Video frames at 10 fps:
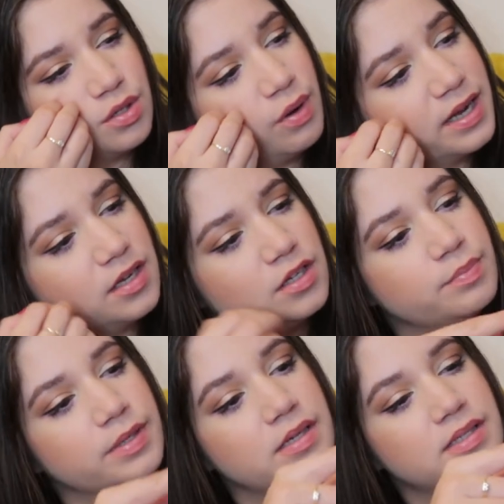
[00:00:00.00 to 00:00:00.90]
quite good
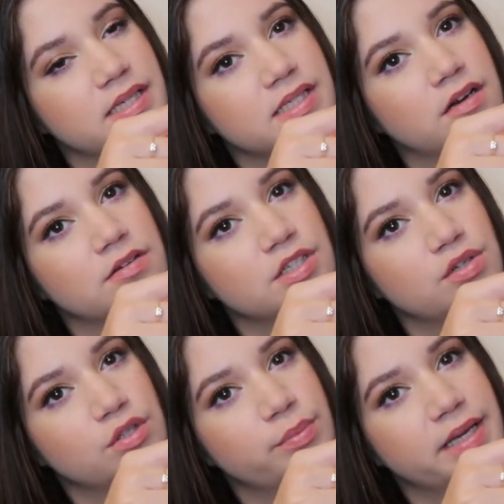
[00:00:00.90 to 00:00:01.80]
because I started
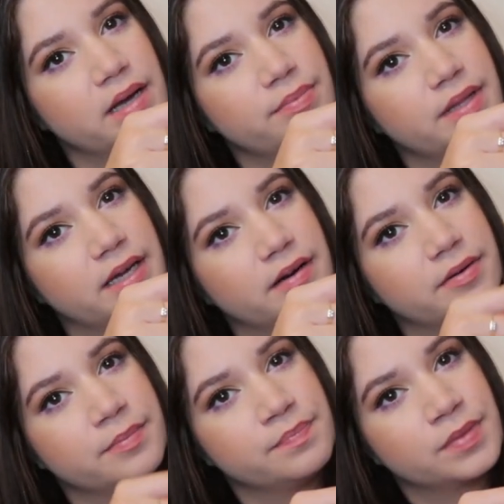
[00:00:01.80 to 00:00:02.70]
all the way up there,
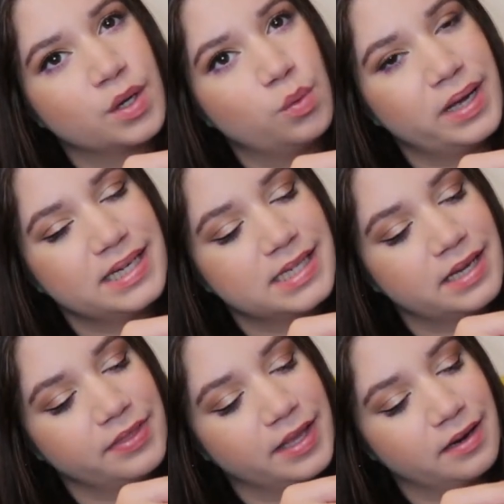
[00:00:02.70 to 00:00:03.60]
went
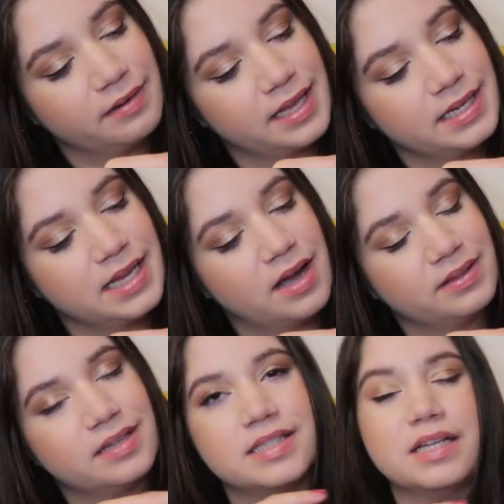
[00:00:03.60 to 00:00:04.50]
down there, and now
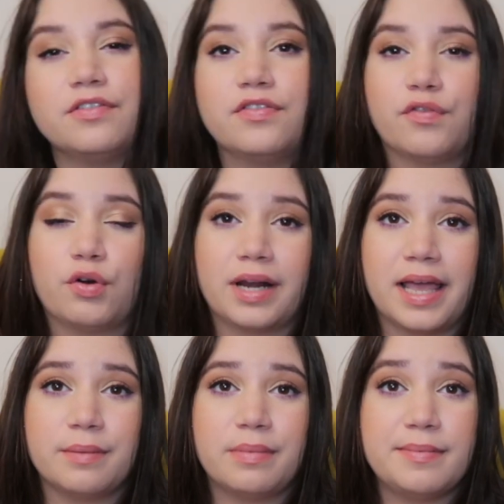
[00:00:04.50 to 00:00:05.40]
there's enough for
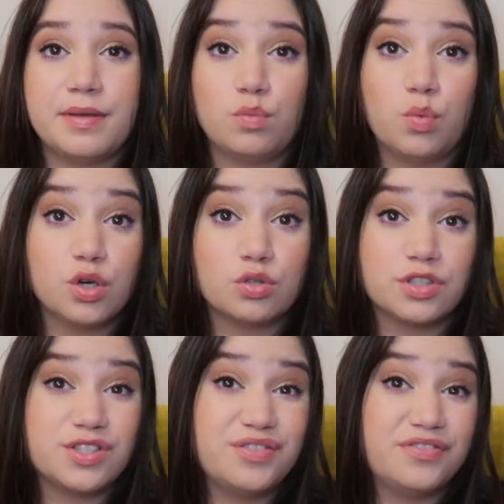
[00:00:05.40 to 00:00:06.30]
like maybe 1 or
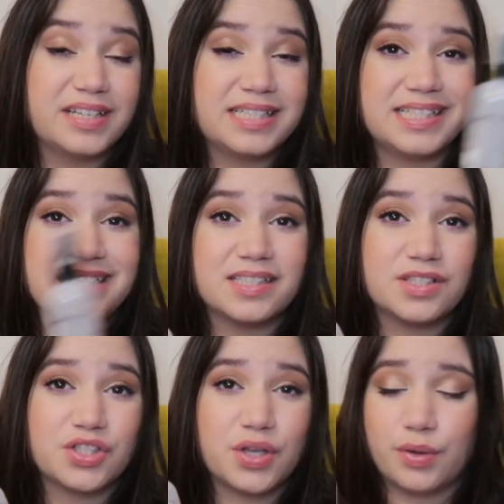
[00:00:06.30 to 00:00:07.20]
2 fixes.
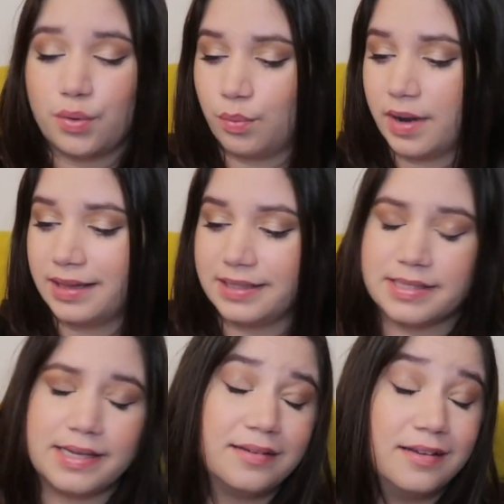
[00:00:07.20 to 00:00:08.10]
So while it's
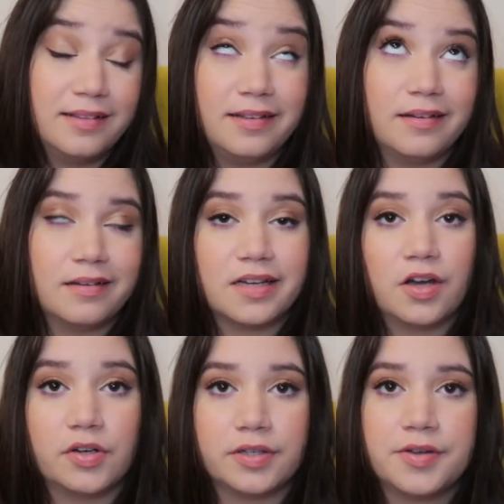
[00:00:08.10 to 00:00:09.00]
technically not
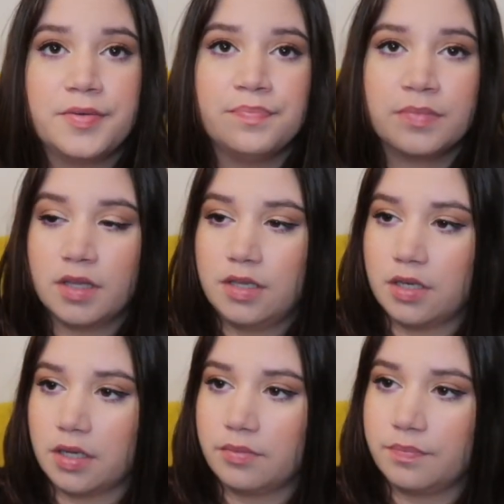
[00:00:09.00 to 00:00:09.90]
gone, you
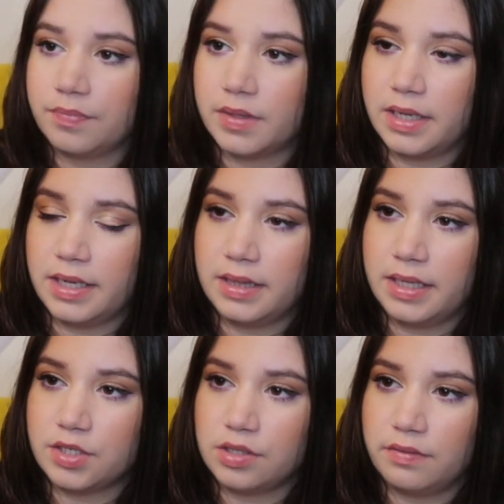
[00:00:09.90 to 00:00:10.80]
know, it
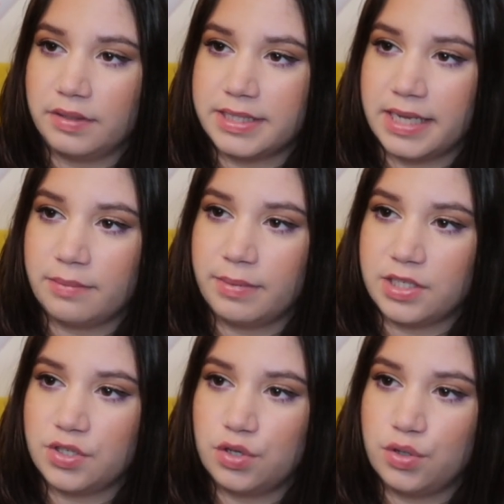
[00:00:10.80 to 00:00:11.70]
literally will take me
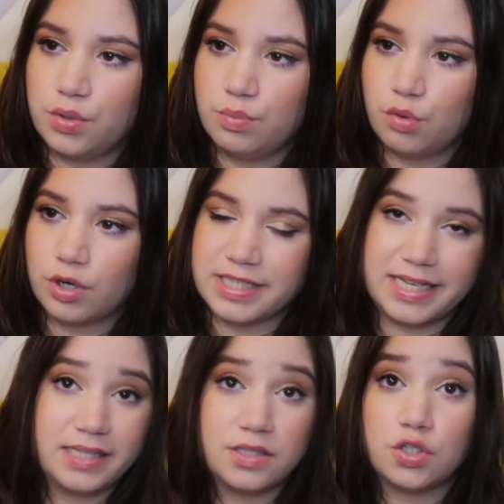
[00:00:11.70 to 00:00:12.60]
2 more
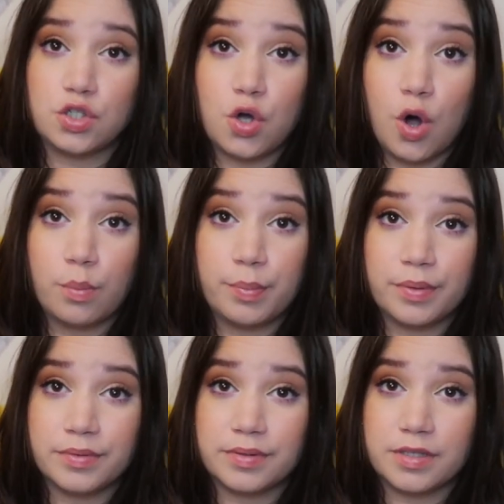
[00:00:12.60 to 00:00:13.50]
days
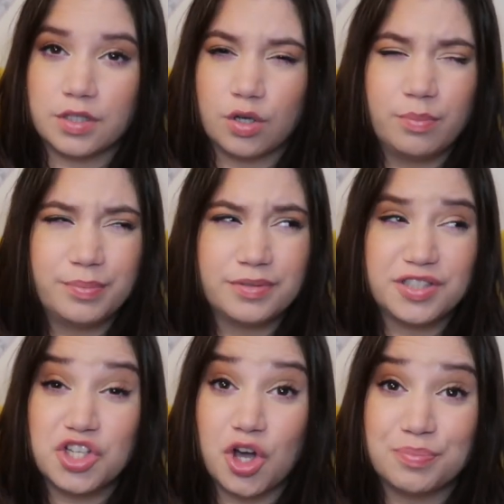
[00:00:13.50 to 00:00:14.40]

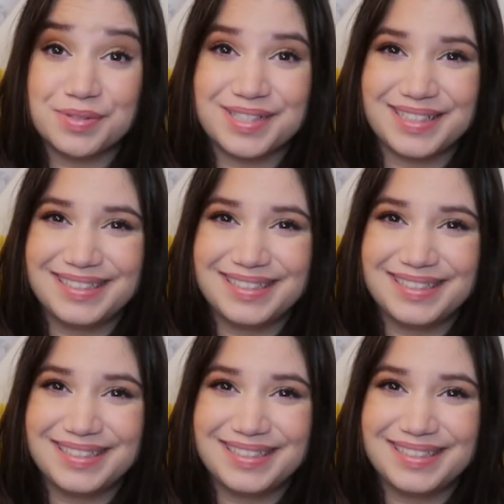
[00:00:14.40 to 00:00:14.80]
tops.